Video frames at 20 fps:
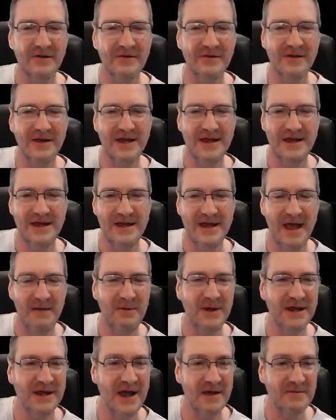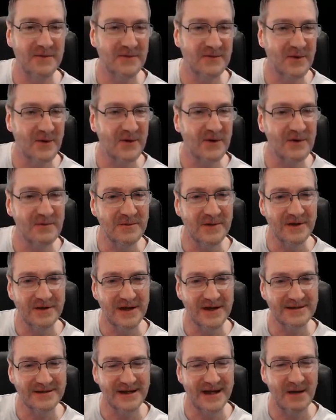on the Epic Games forum
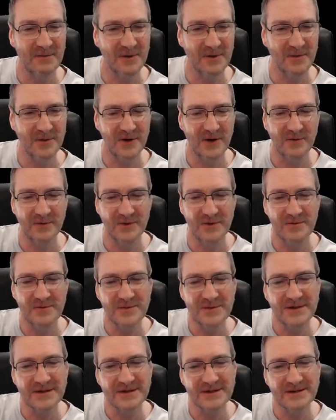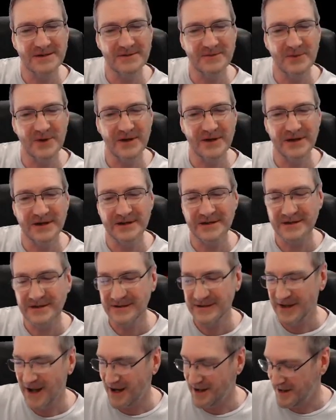that there's a couple of problems with it.
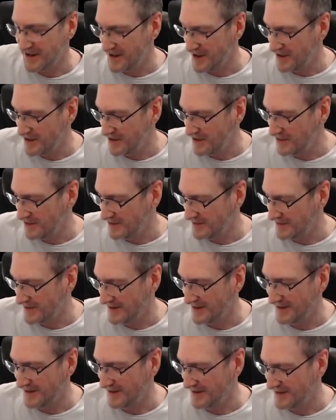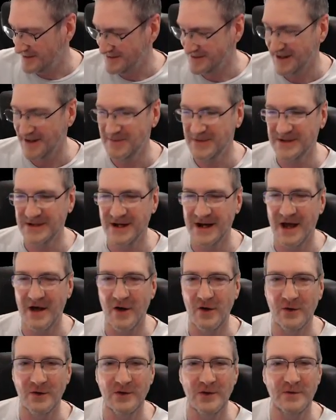I don't know. So I'm just going to
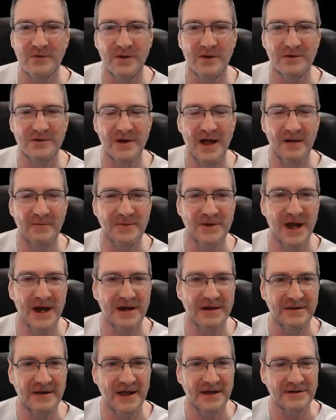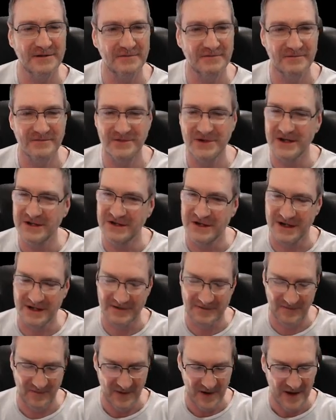hold off on updating that just
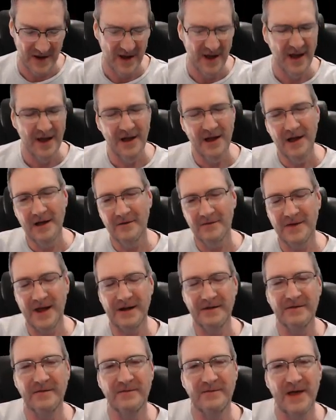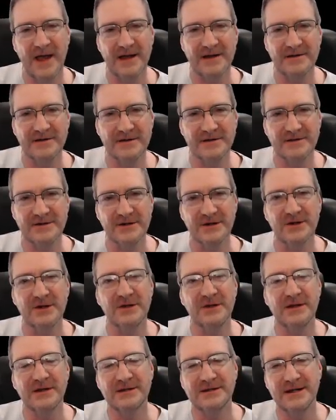yet. That and the fact,
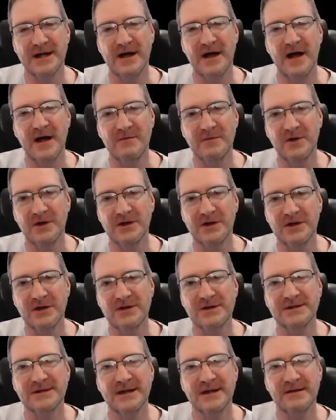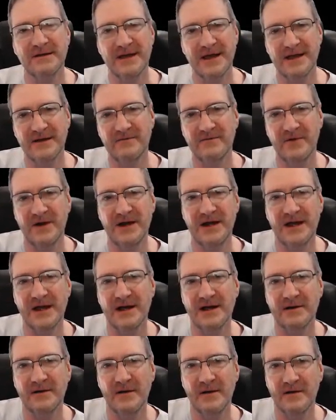too, that I'm not using the
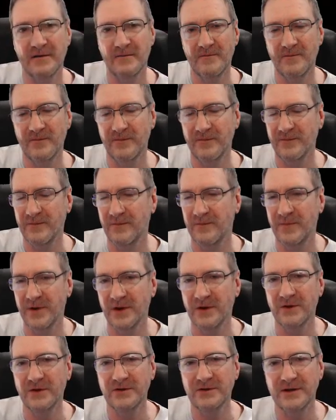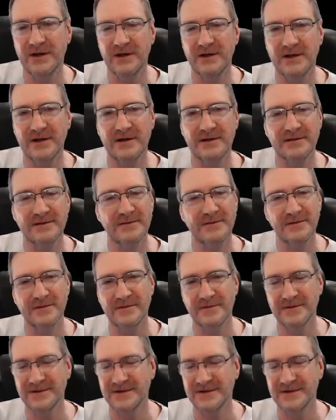NVIDIA build. I